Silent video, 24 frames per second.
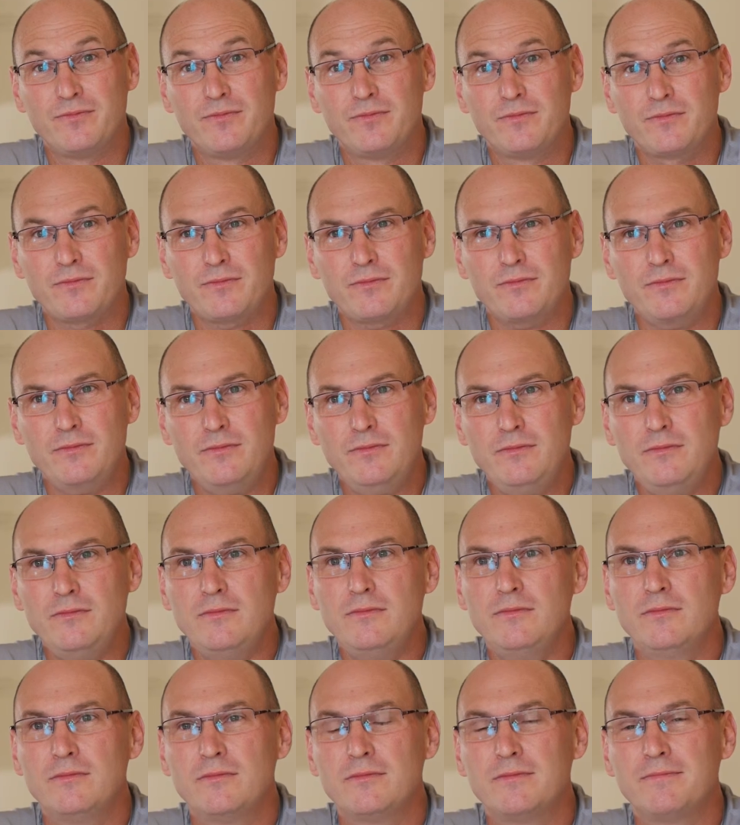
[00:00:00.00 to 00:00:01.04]
So what
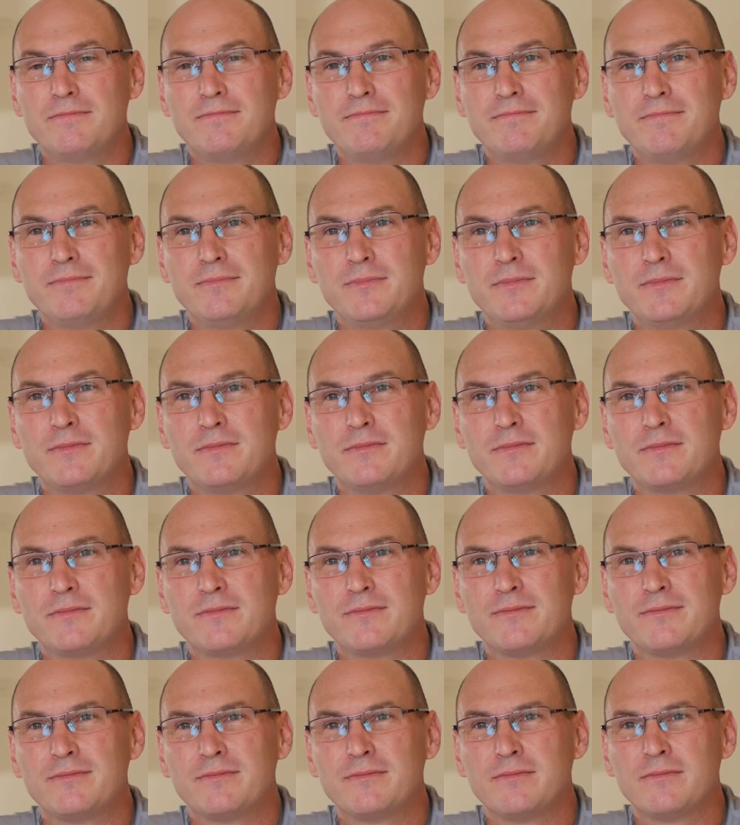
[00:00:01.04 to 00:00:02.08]
got you
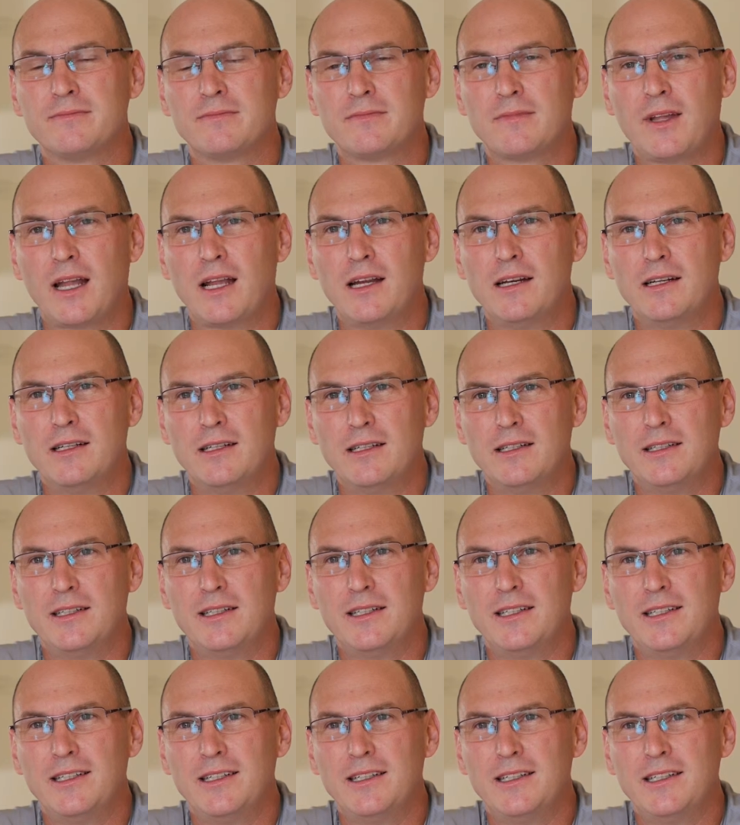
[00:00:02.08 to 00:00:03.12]
interested in
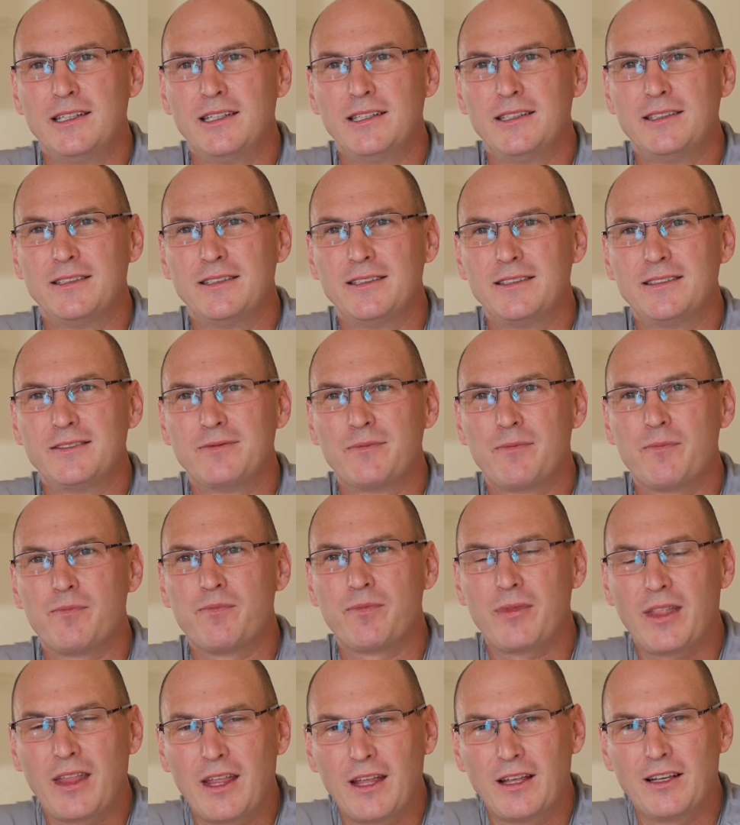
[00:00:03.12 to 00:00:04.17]
finding out about this story?
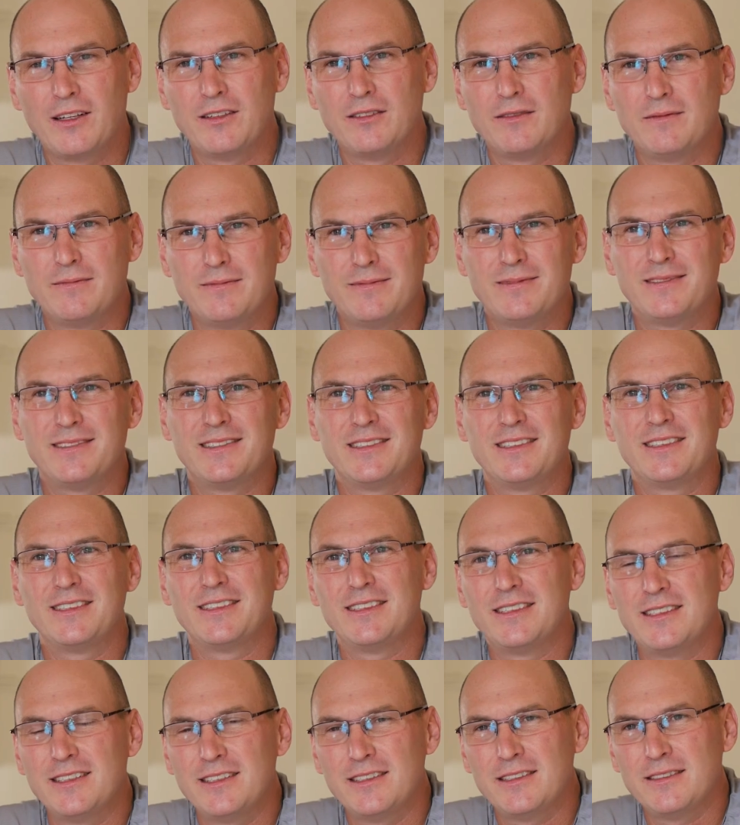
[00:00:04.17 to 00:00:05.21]
Like, what was the
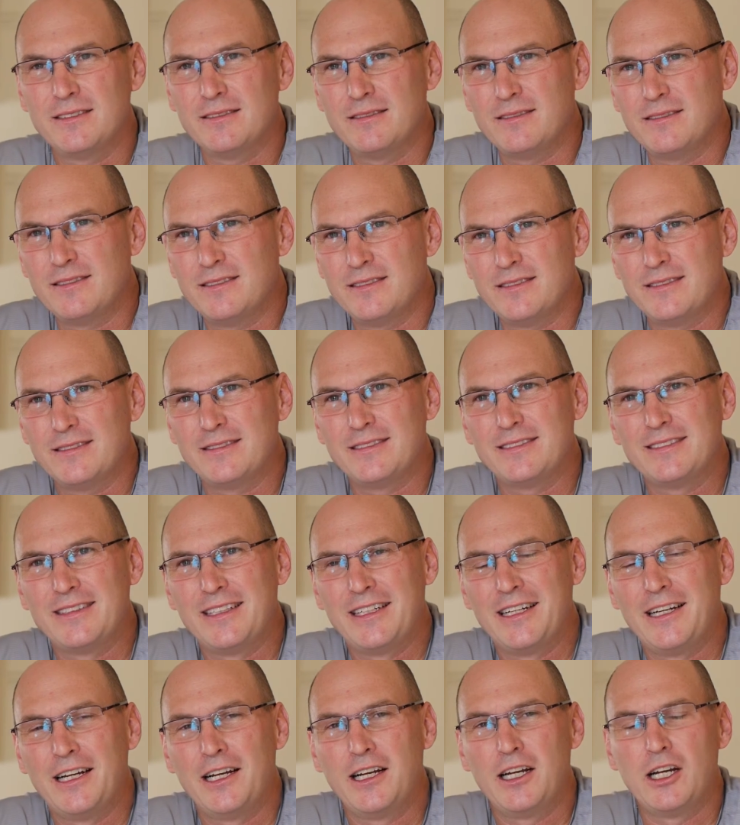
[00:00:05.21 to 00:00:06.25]
first piece that kind
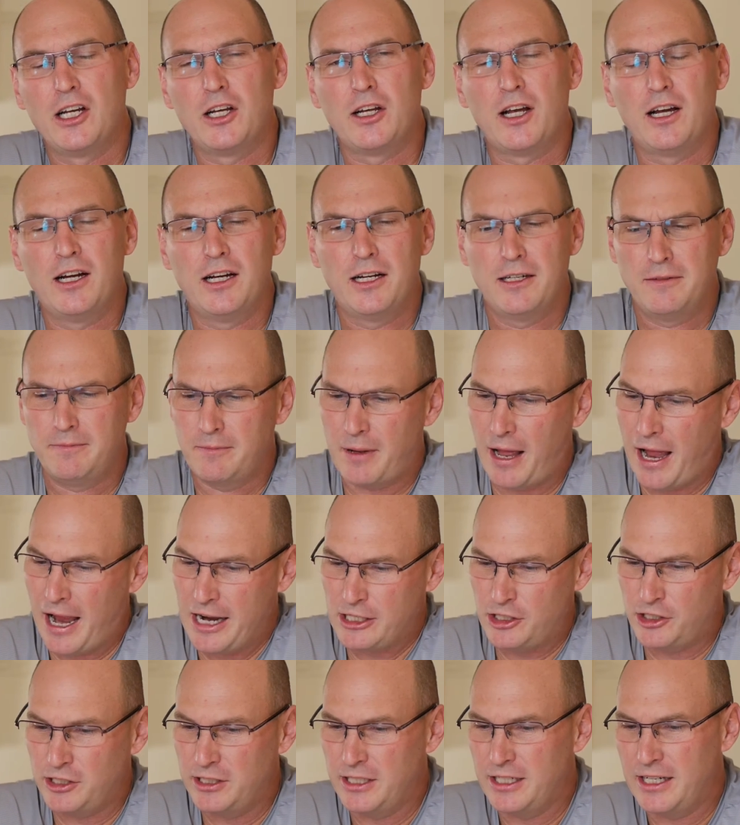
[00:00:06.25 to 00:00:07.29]

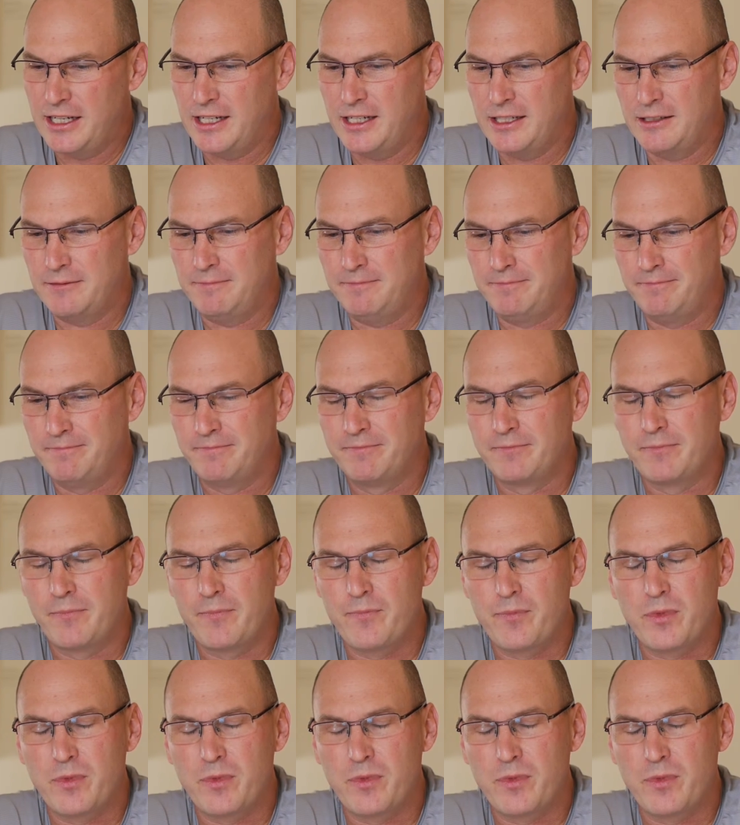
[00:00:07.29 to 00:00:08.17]
of...